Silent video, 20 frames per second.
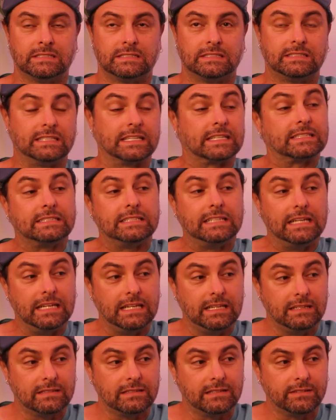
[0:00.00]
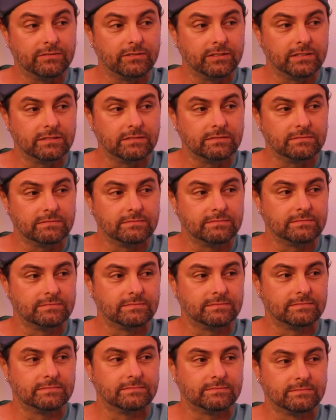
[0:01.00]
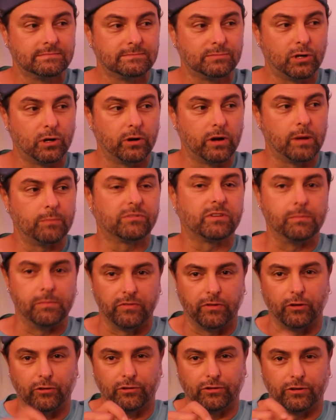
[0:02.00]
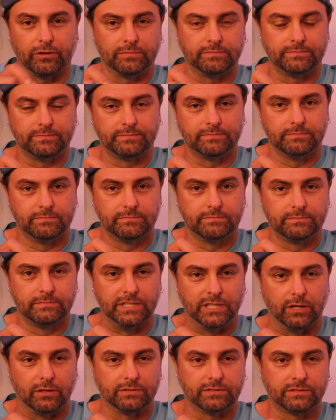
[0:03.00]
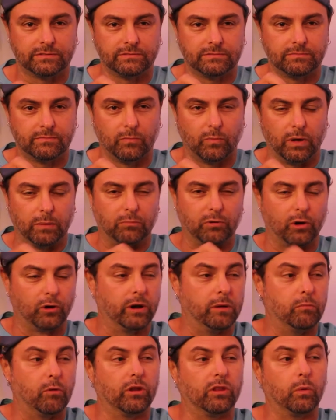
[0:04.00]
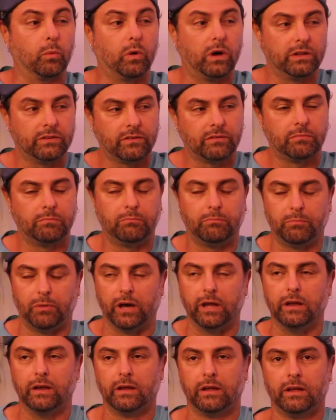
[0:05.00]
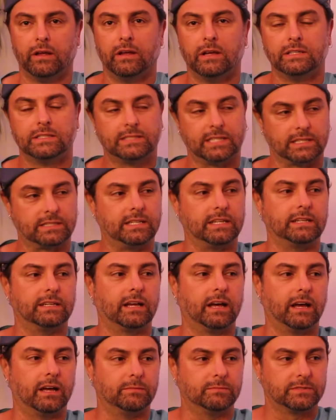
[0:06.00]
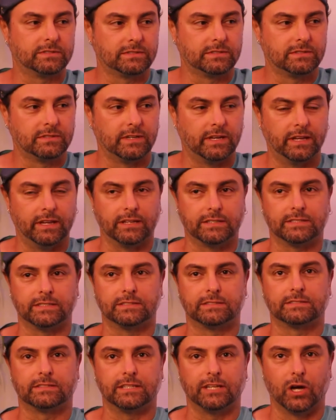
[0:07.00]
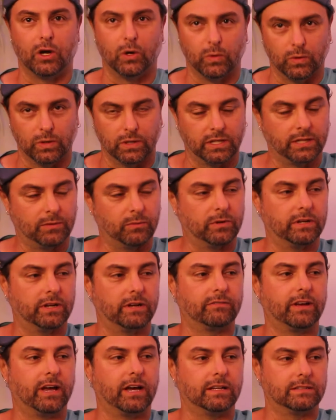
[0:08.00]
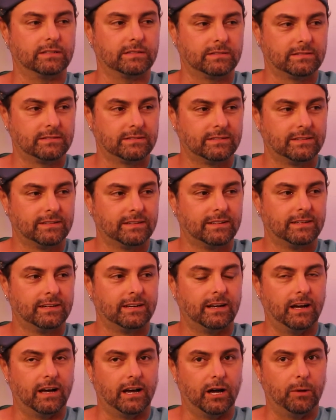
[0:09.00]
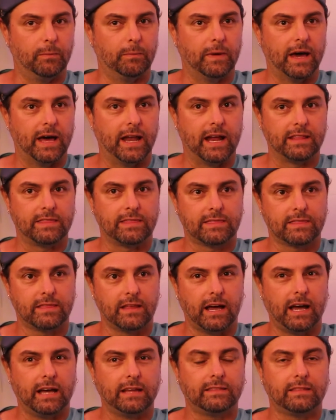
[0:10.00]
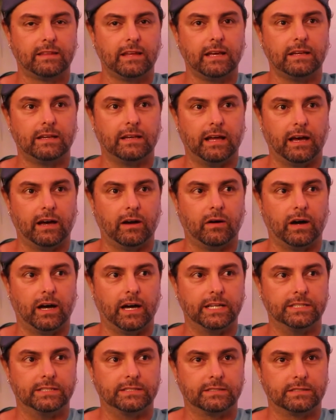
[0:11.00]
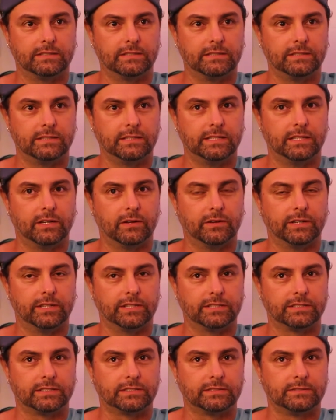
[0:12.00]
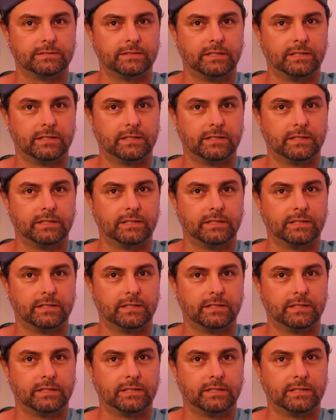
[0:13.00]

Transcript: 16 different programs. Some of those okay. are, you know, one program more than once, mm-hmm. but 16 times and this is the only one I've gotten. Um, and I I think now I just you know there's